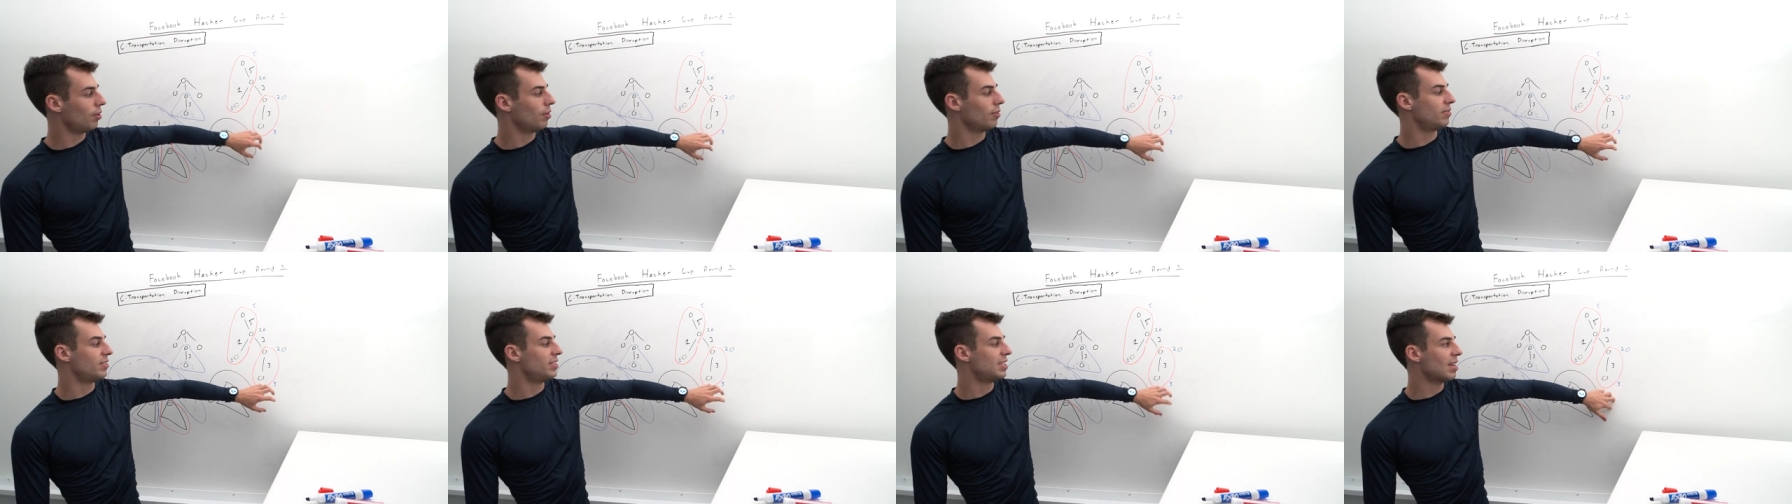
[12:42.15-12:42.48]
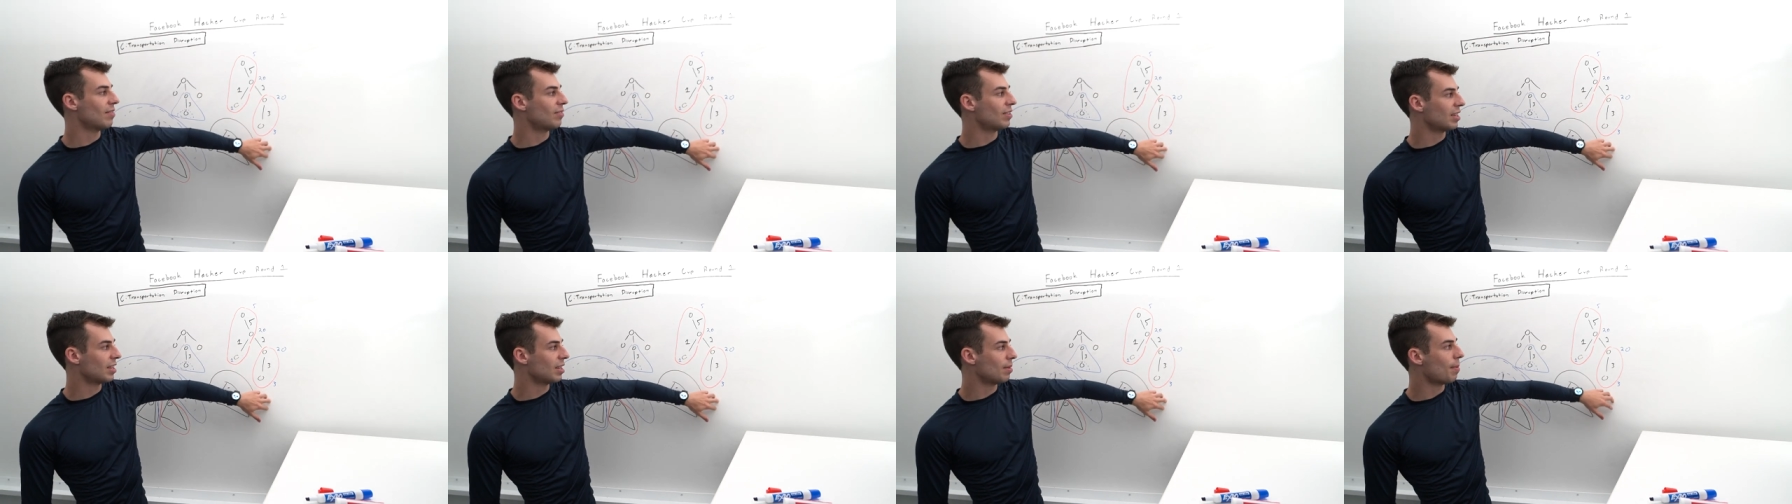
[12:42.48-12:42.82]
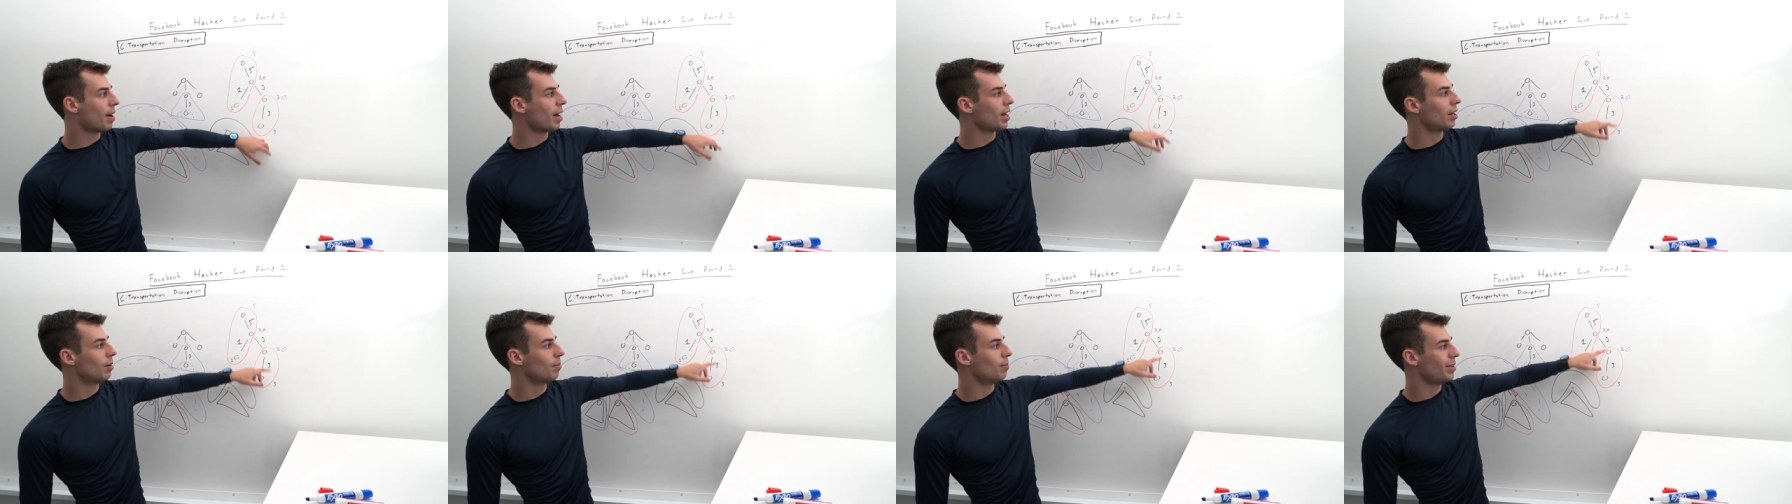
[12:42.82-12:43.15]
of 7 on the
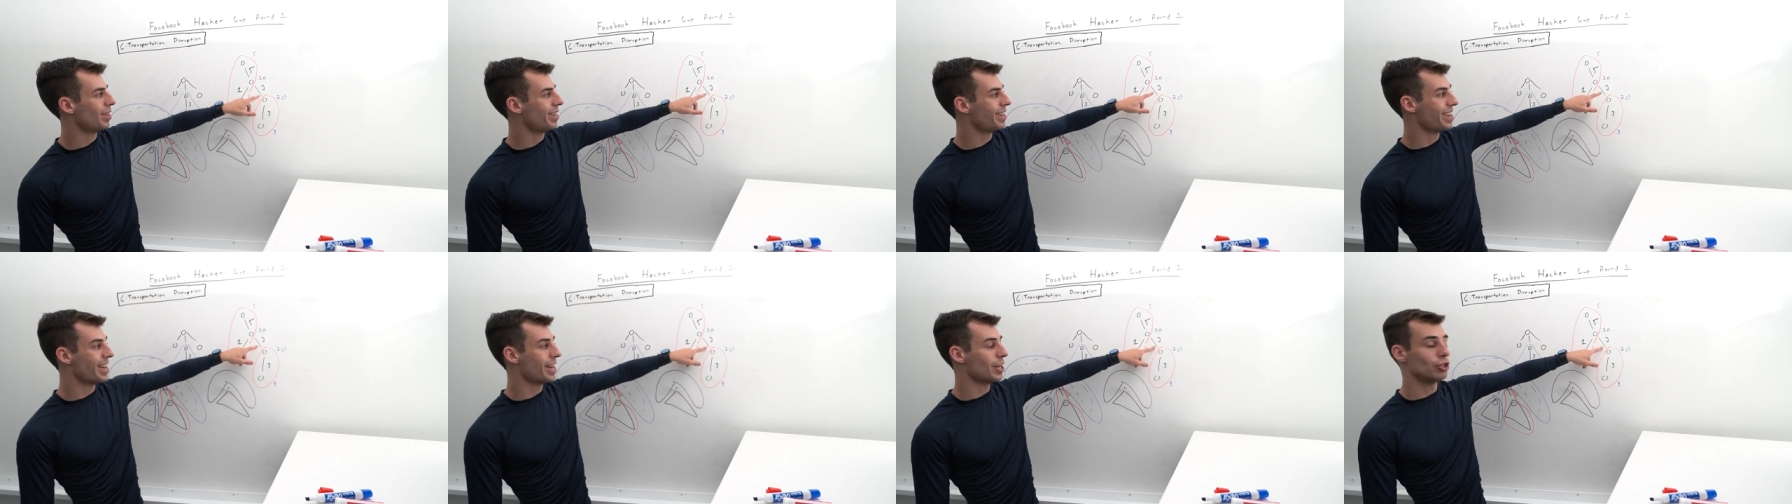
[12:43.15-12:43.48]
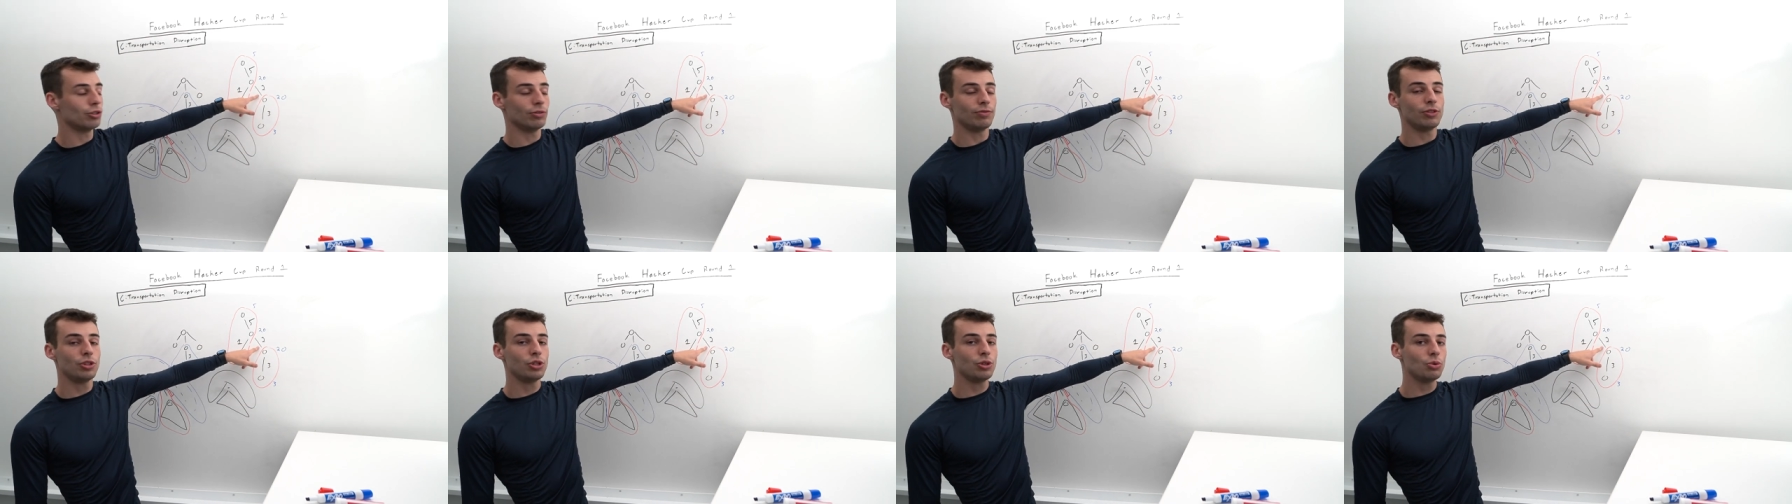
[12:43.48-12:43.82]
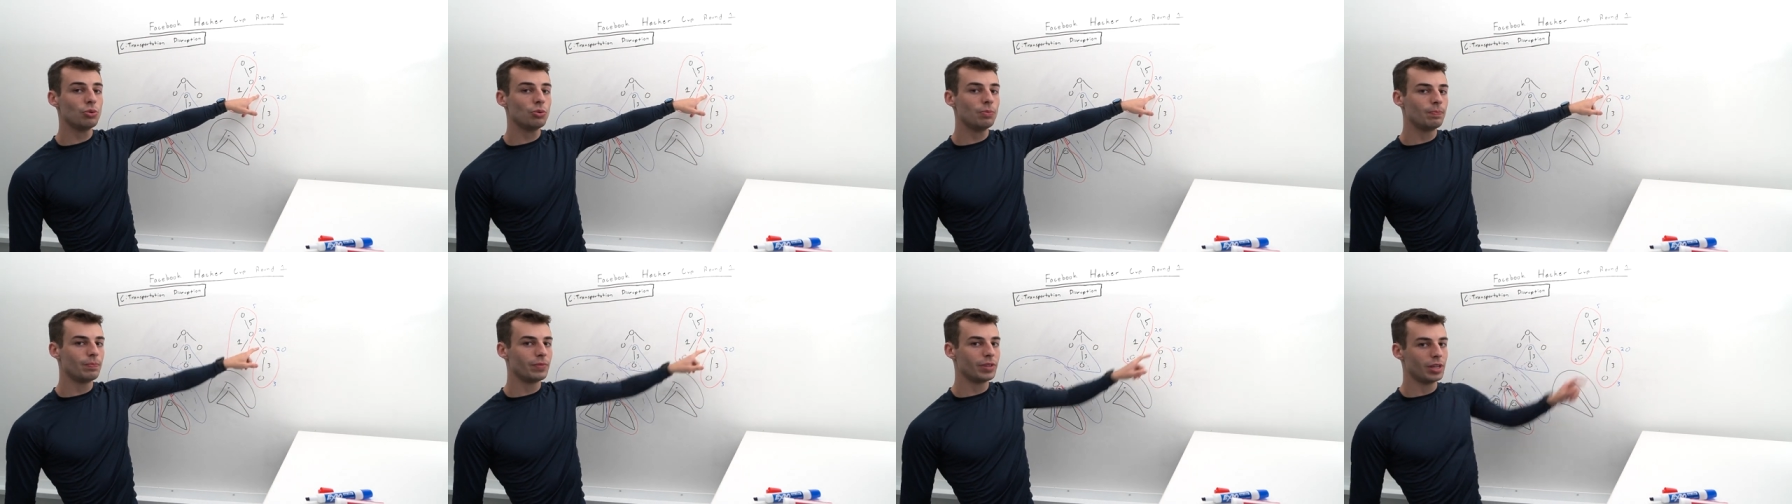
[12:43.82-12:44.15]
bottom, and an edge of
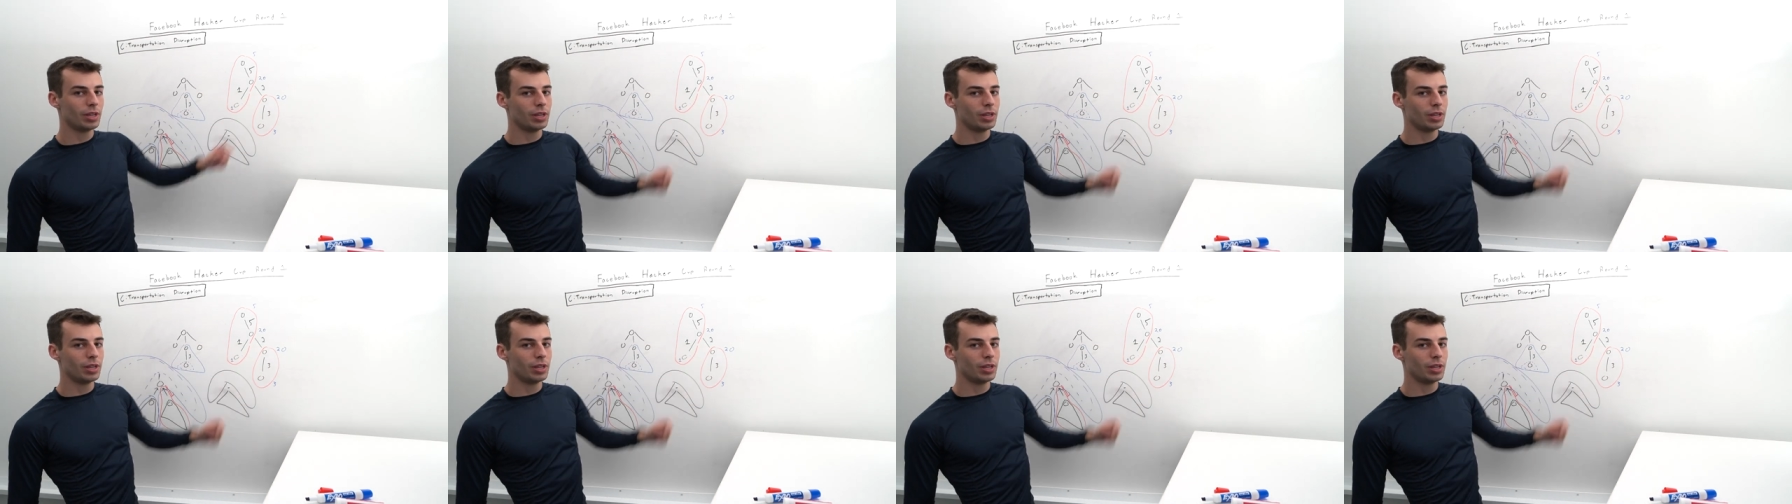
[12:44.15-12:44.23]
2.